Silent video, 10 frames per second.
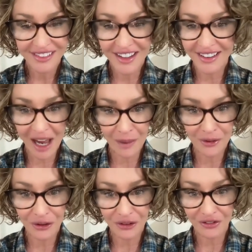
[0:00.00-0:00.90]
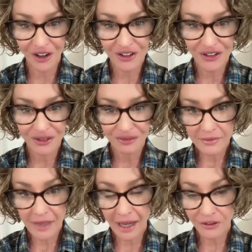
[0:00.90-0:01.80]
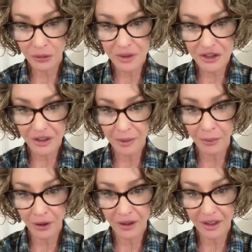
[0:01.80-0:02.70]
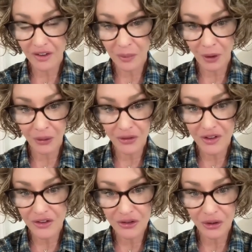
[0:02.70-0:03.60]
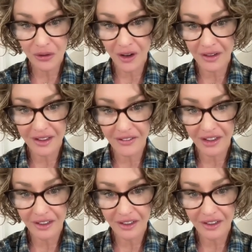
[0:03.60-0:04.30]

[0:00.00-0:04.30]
an absolute farce. After Richard E. Byrd exposed this truth on T V,